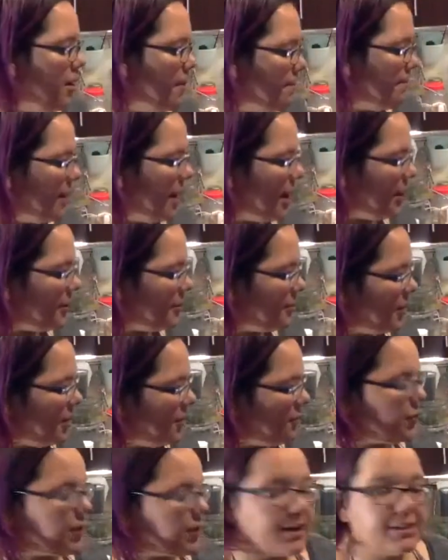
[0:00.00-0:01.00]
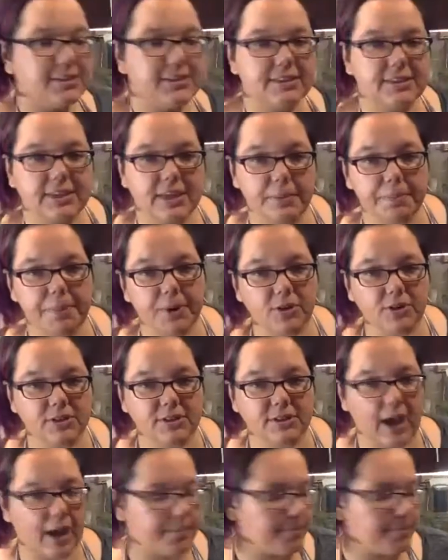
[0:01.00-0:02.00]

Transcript: But if we're gonna skip our step,